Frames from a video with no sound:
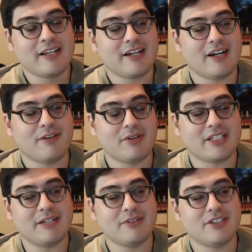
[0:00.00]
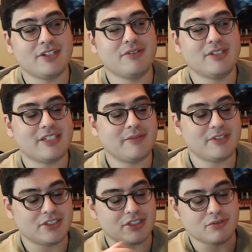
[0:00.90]
What they would do is they would
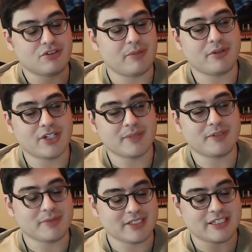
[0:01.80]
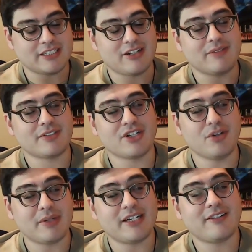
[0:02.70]
just use stripper clips, but seeing as I have a
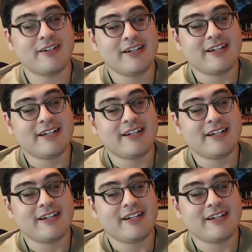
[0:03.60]
scope here,